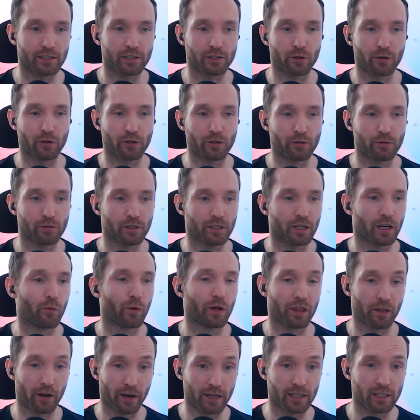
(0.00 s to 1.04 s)
So,
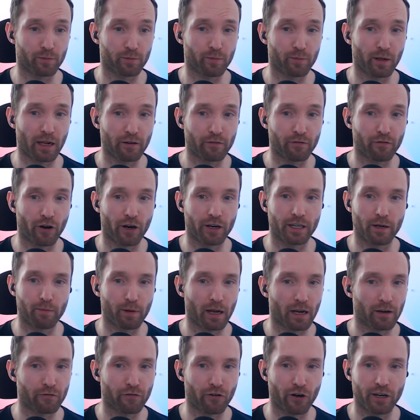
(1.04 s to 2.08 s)
whether that is Black Friday or
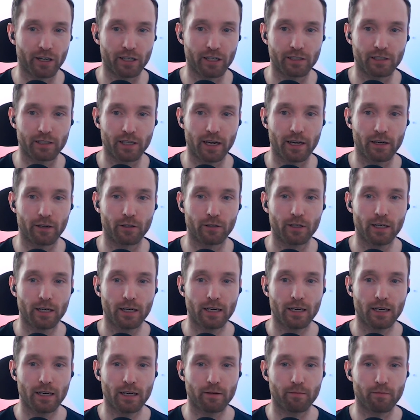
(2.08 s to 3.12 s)
Black Friday sale,
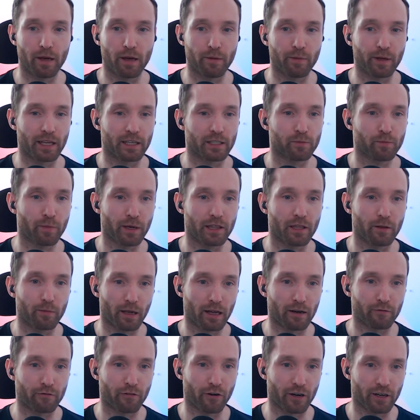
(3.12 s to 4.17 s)
maybe let's pin the
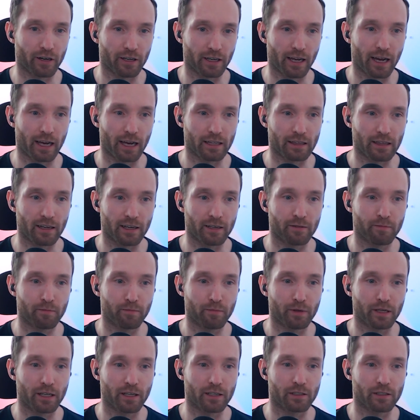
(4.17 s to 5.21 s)
Black Friday headline,
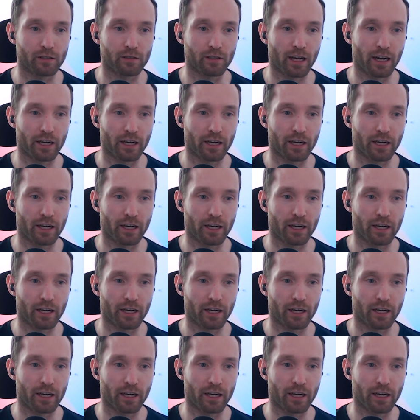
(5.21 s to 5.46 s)
because I